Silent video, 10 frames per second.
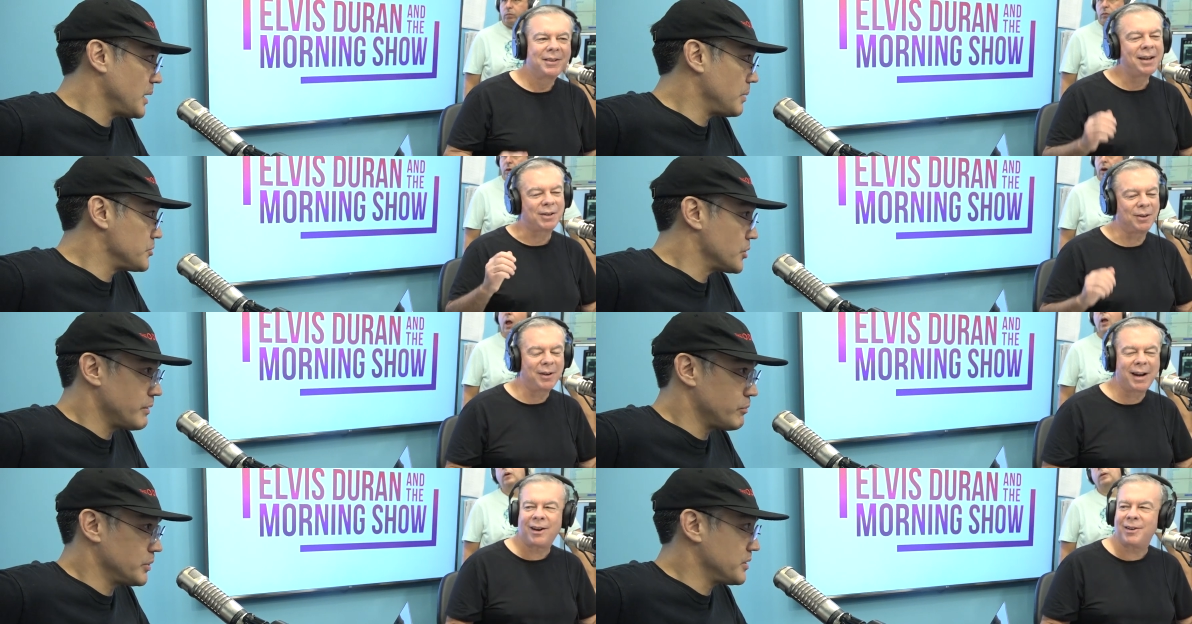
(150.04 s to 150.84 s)
Speaker 1: I'm sure
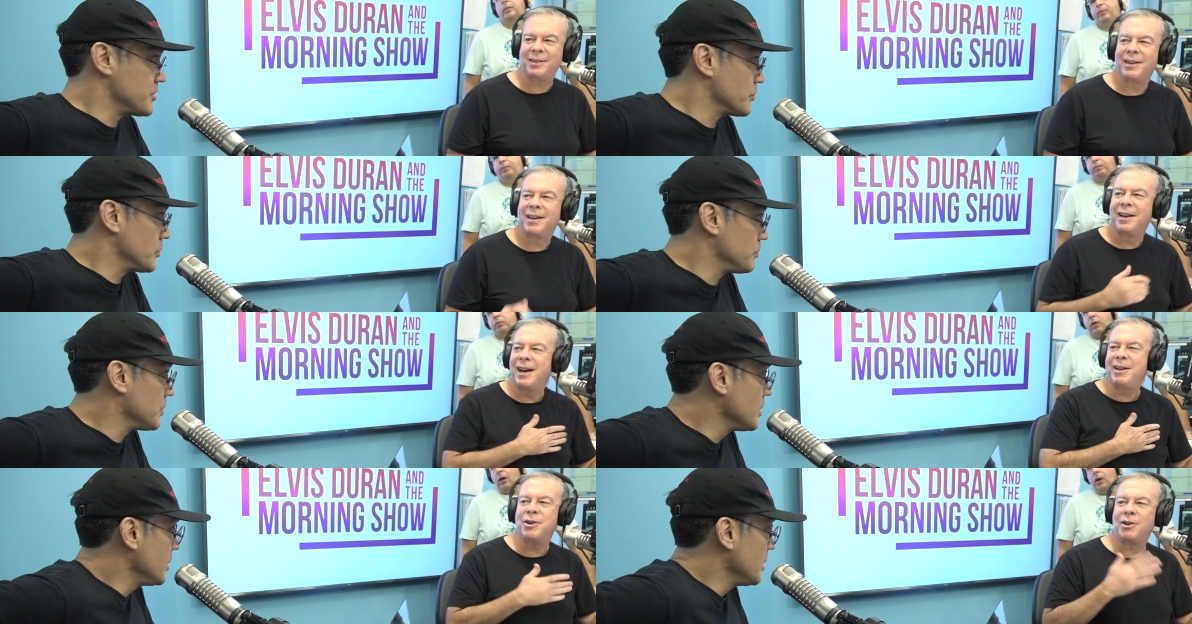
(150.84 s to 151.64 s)
everyone in this
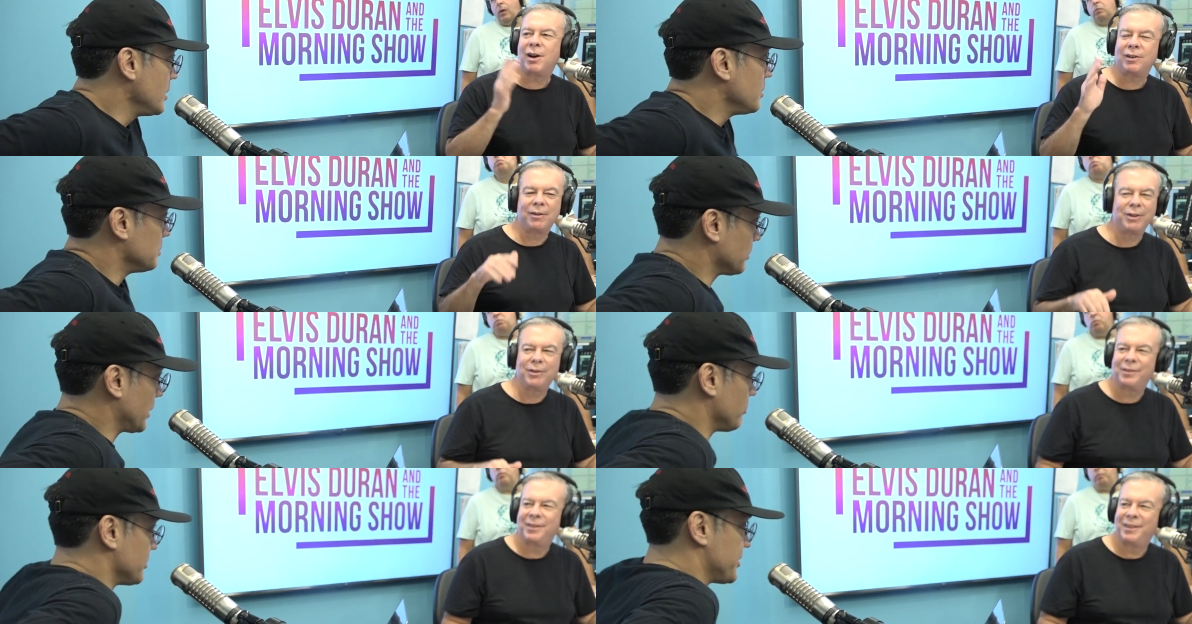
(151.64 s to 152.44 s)
room, and you know I love you,
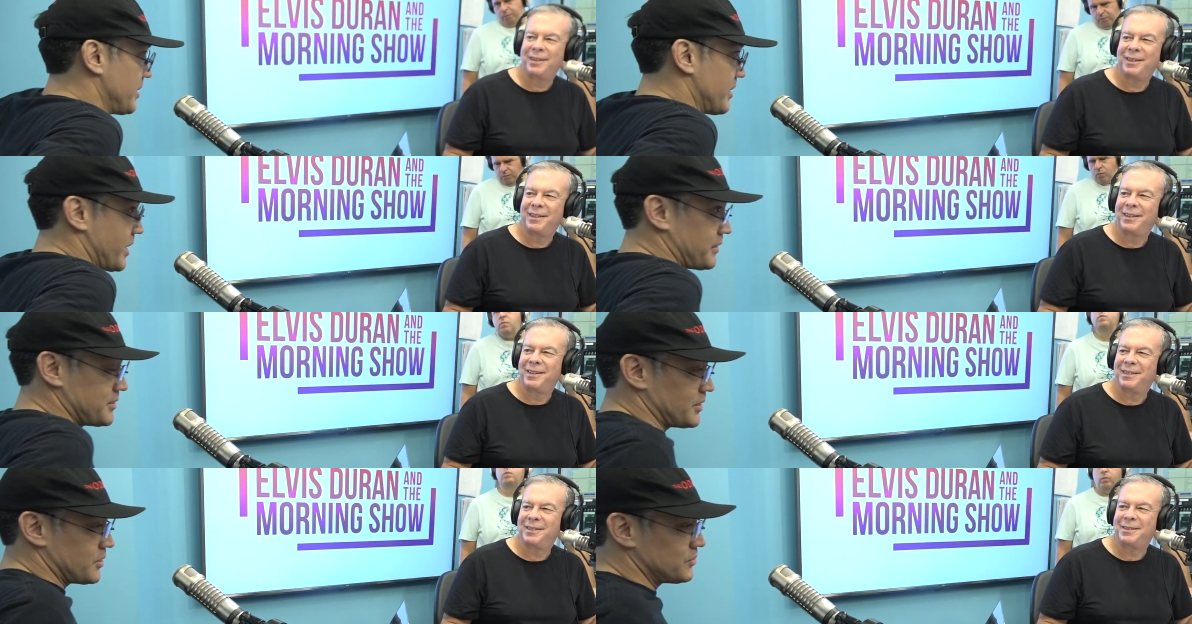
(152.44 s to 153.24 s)
right, would say
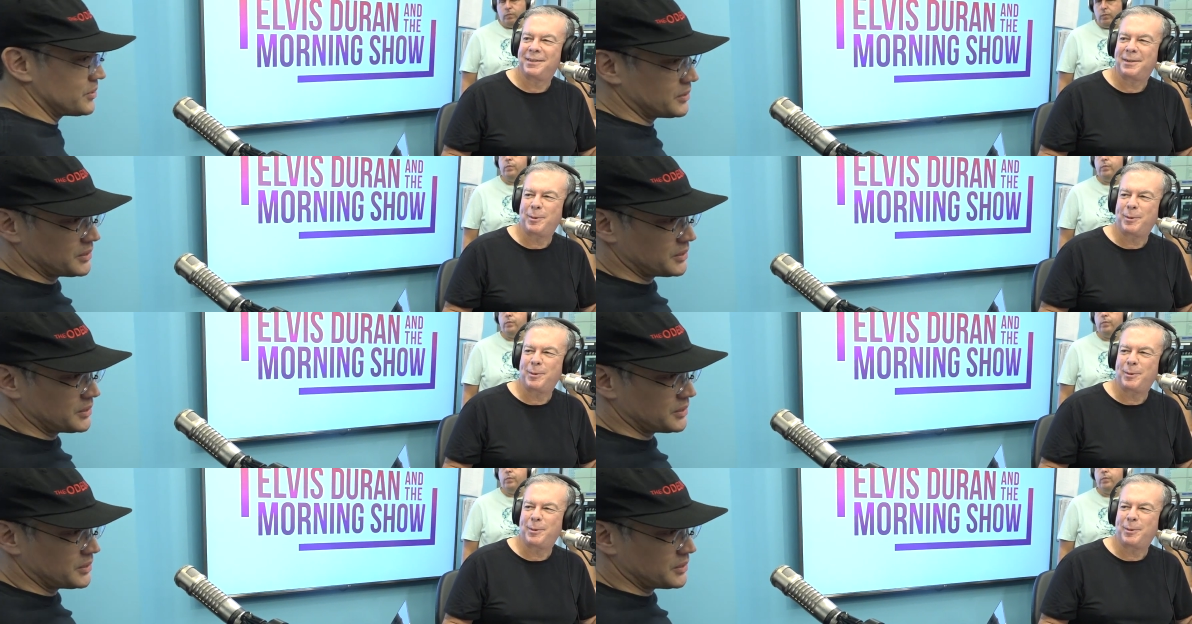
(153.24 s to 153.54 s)
that, you know.